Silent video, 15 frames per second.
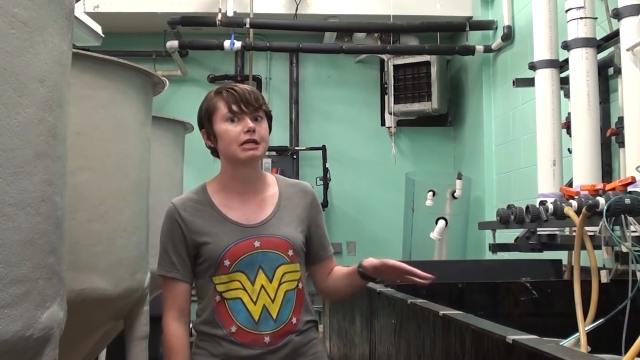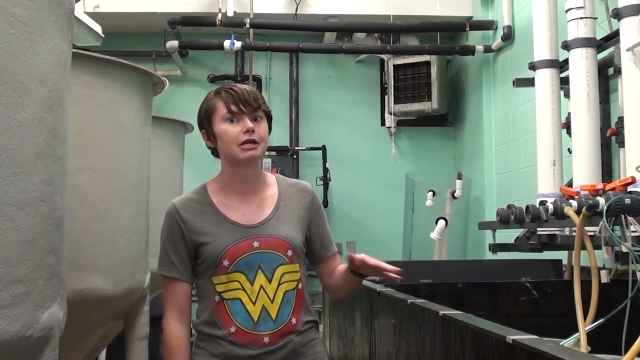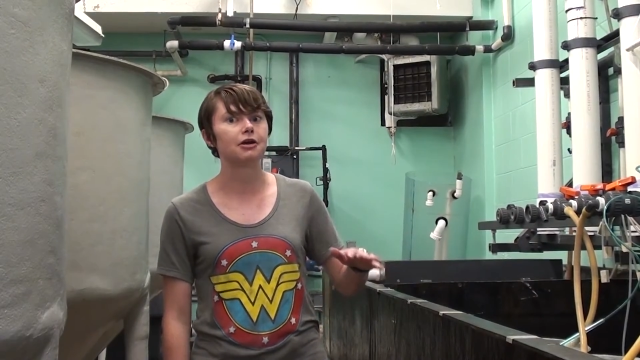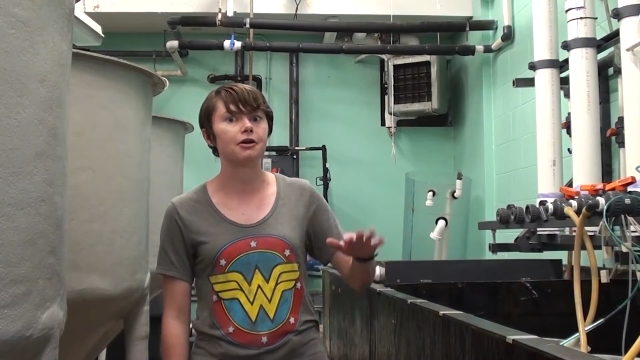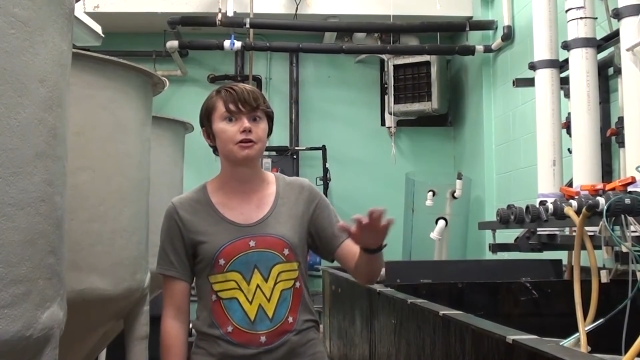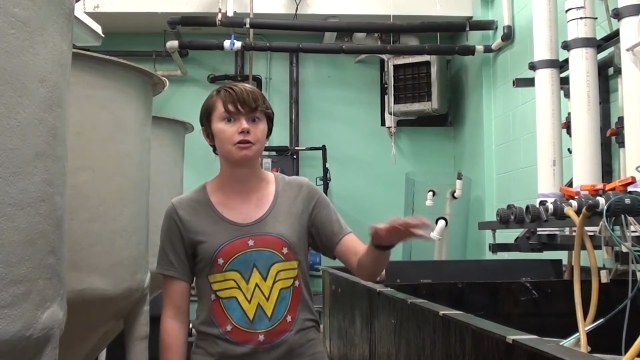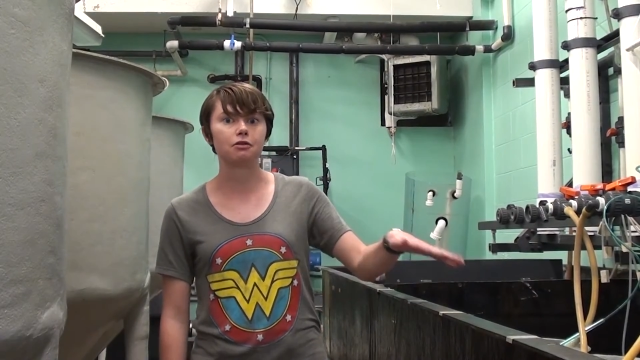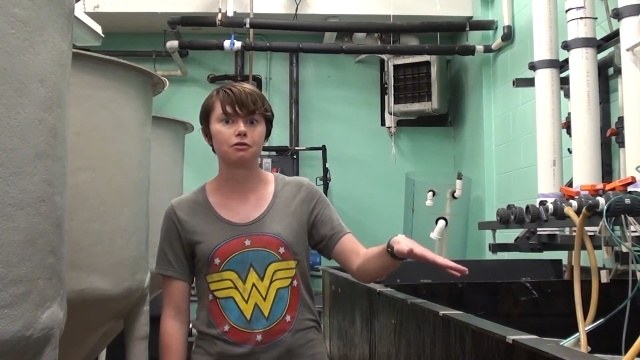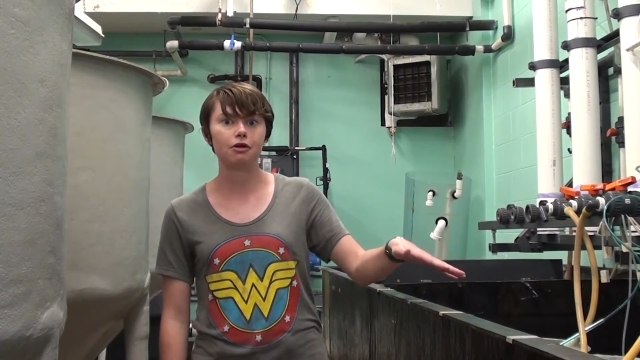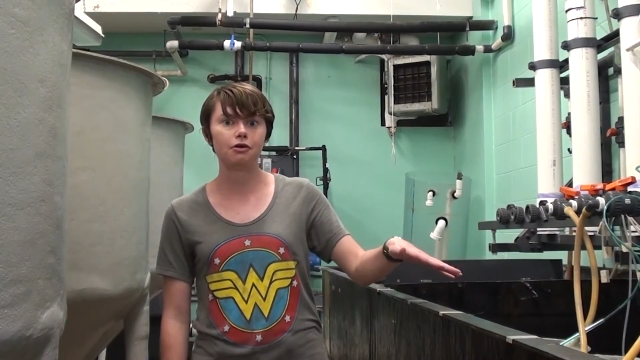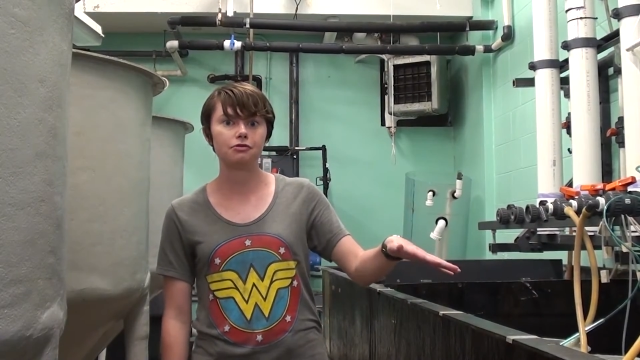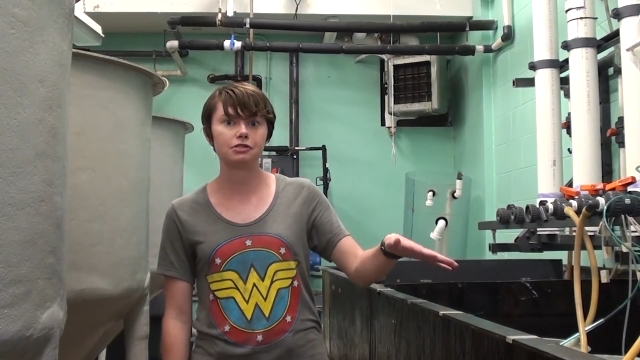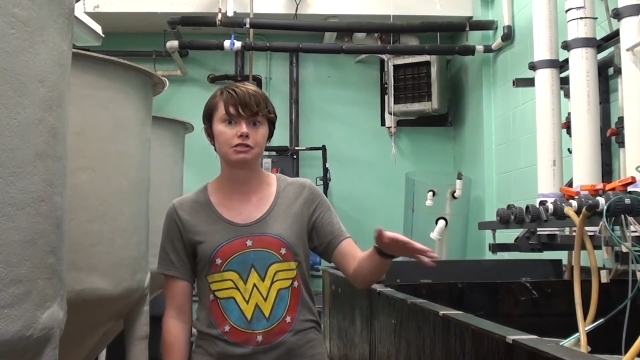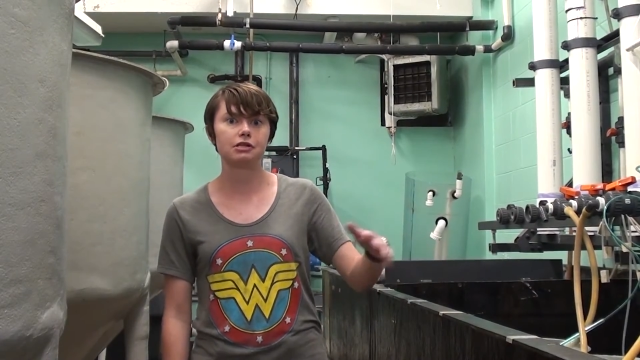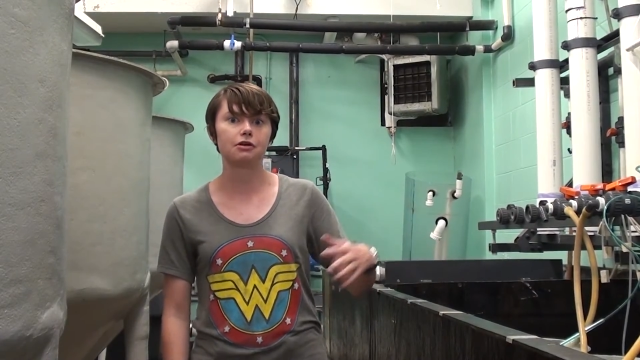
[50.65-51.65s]
here and a
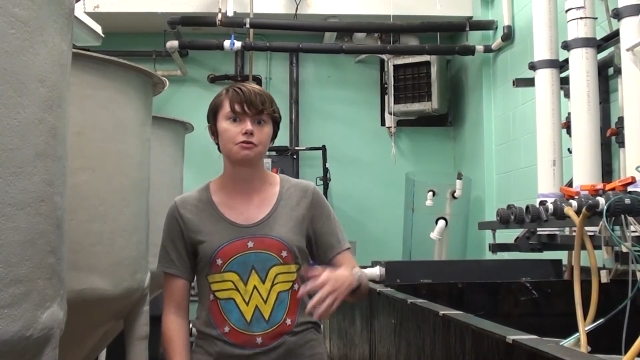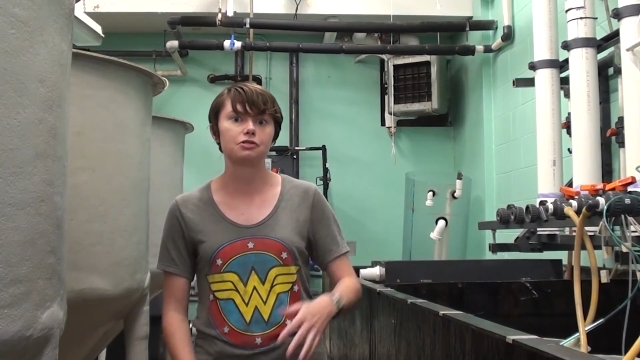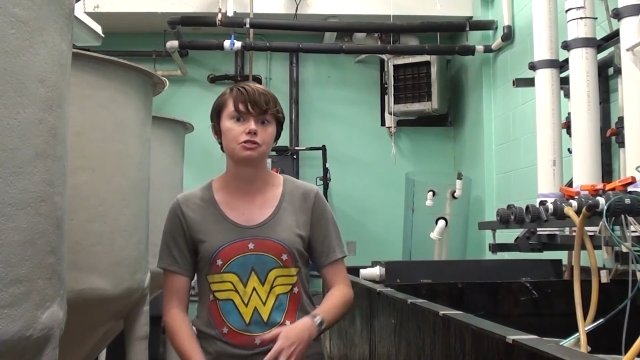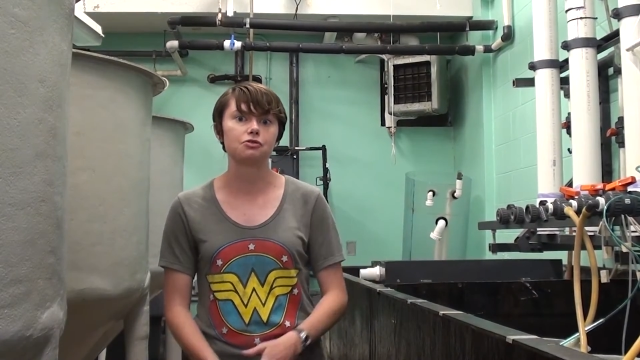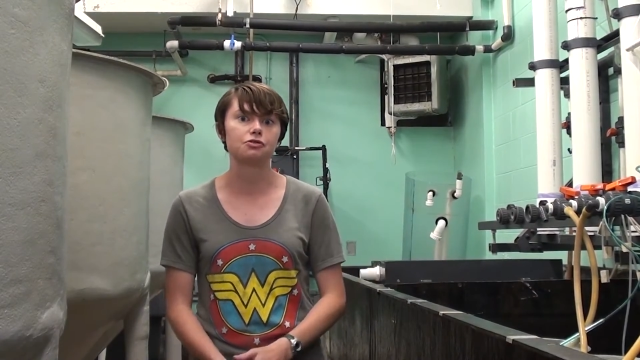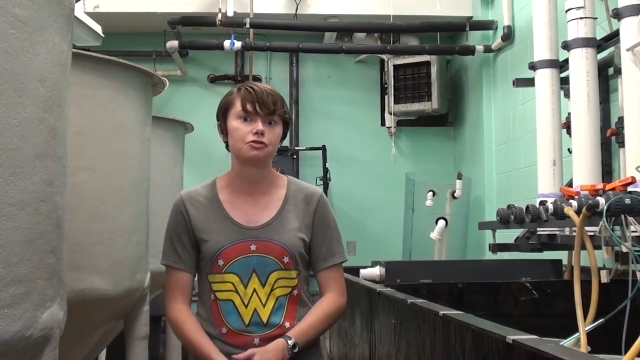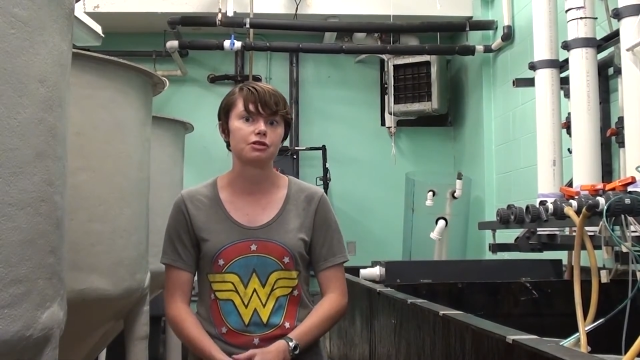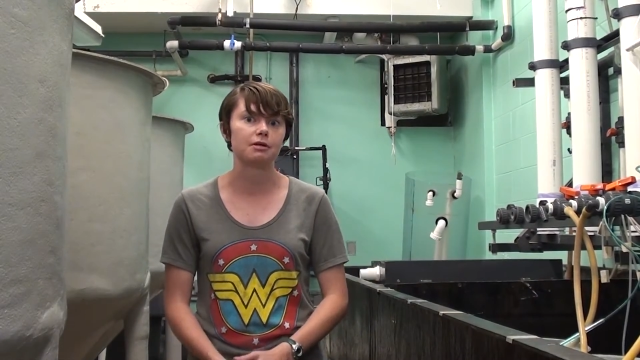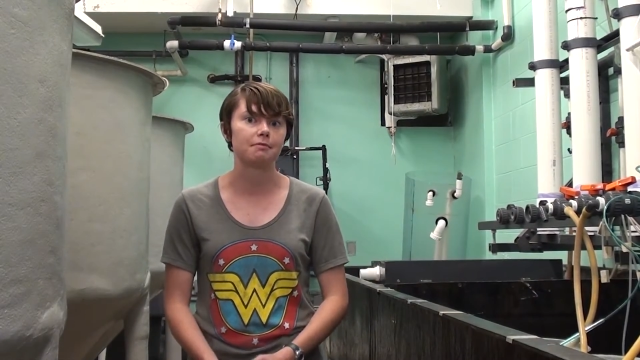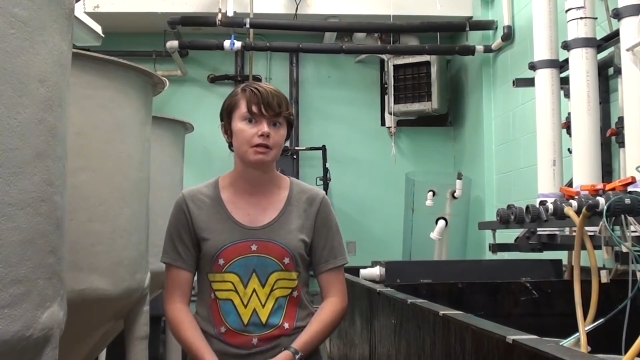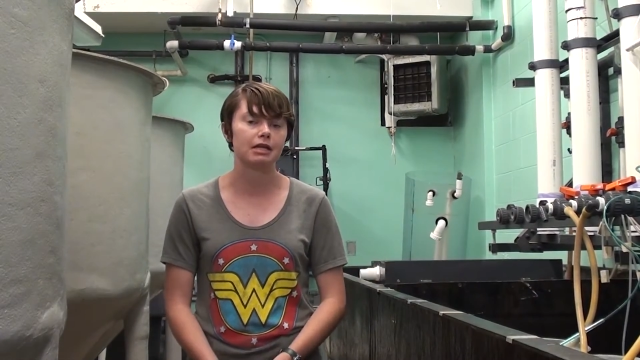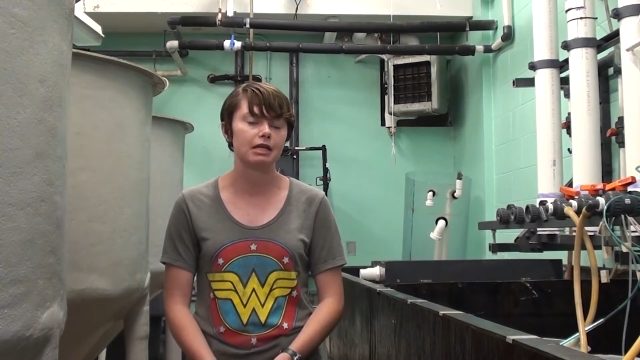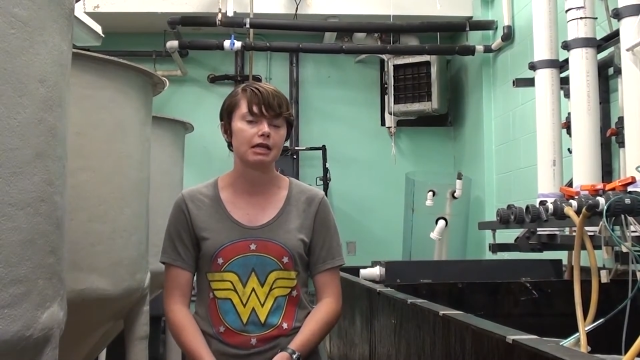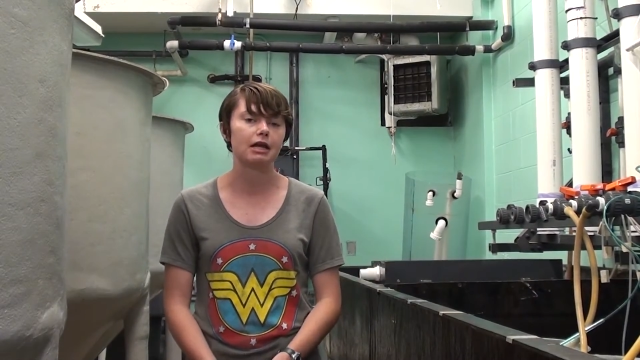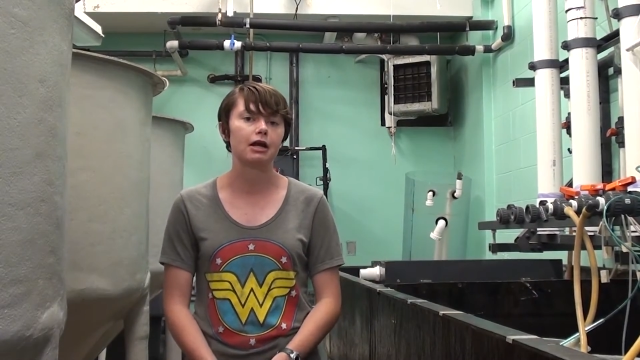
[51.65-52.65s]
low CO2
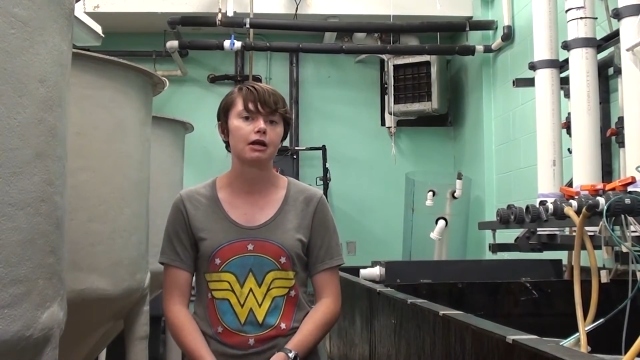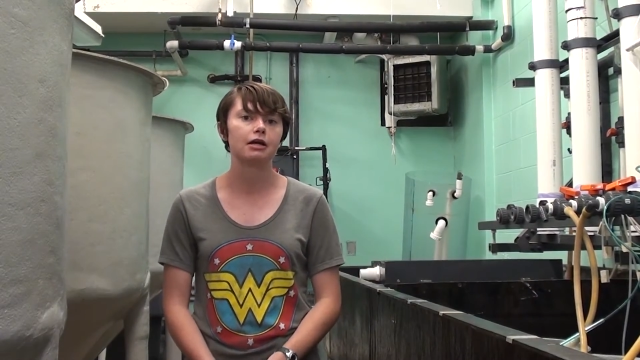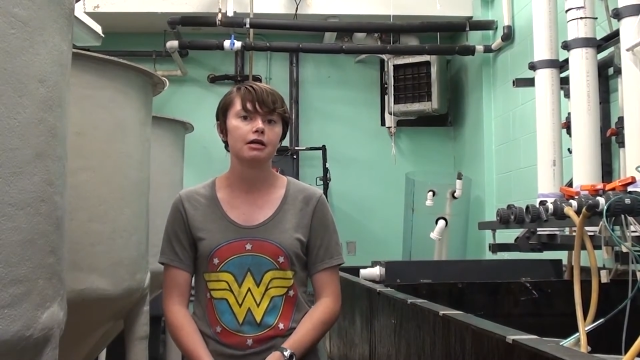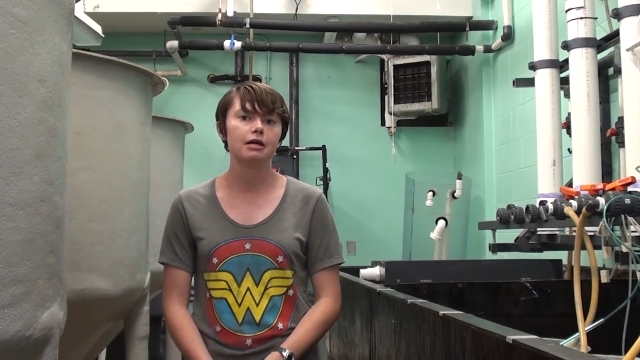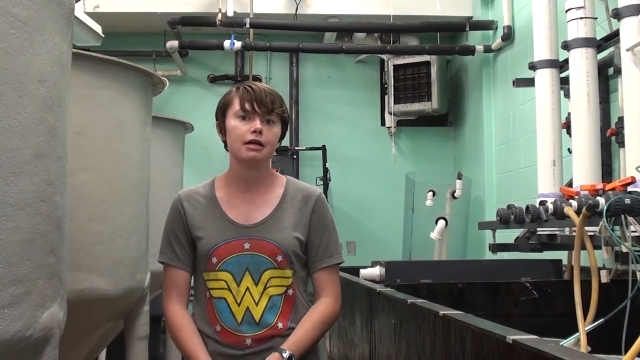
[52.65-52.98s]
treatment here,